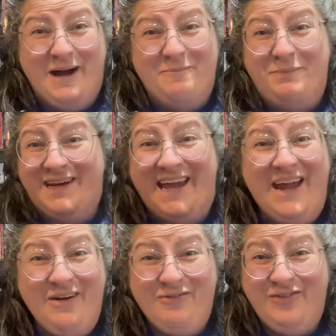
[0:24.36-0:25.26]
be
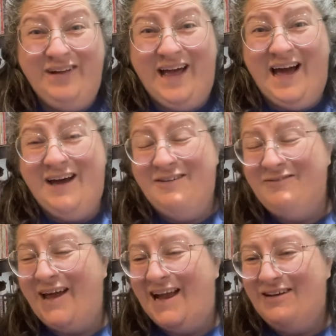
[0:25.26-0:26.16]
careful
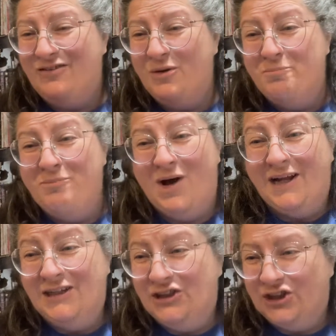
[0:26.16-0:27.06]
of and to
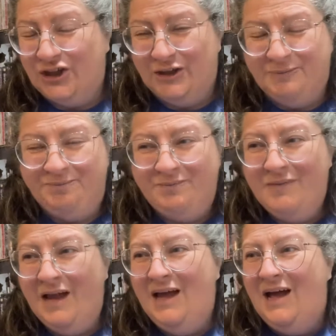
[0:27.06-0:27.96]
monitor.
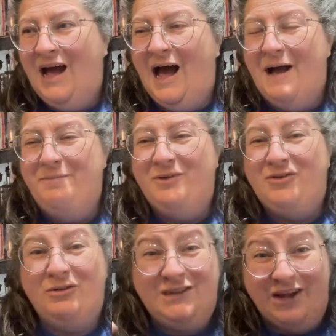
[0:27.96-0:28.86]

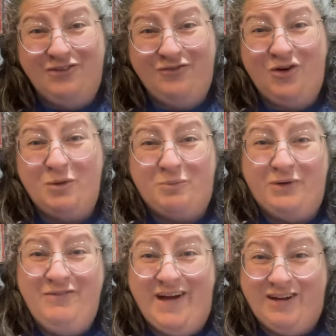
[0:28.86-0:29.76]
So just for a
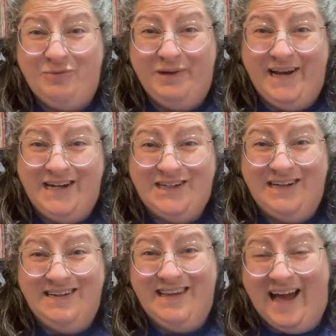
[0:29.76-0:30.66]
brief
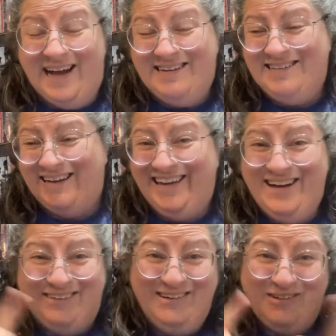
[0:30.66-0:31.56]
explanation that
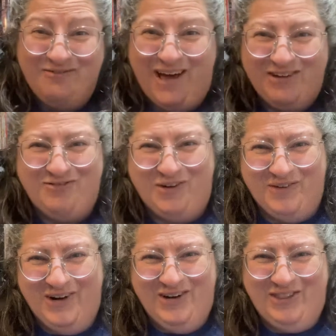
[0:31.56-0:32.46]
later you can fast
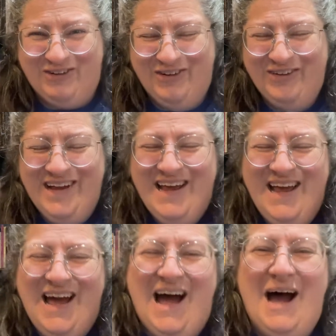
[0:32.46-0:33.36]
forward through,
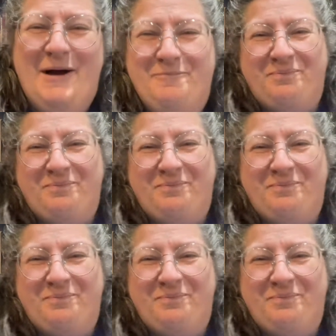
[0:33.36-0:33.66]
a